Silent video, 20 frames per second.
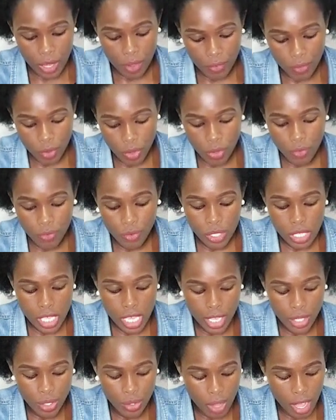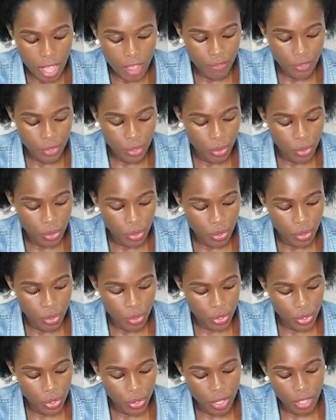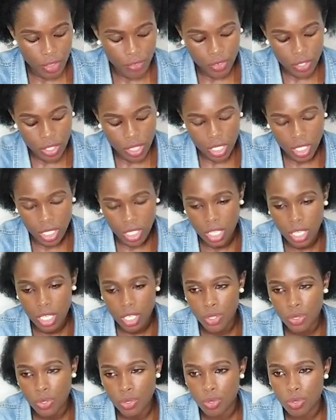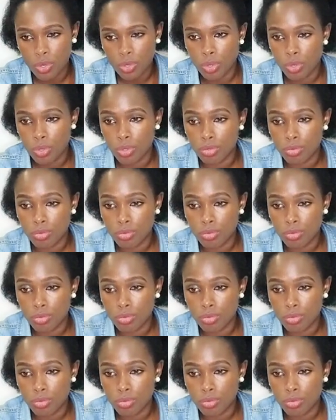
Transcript: of course here you have your everything, your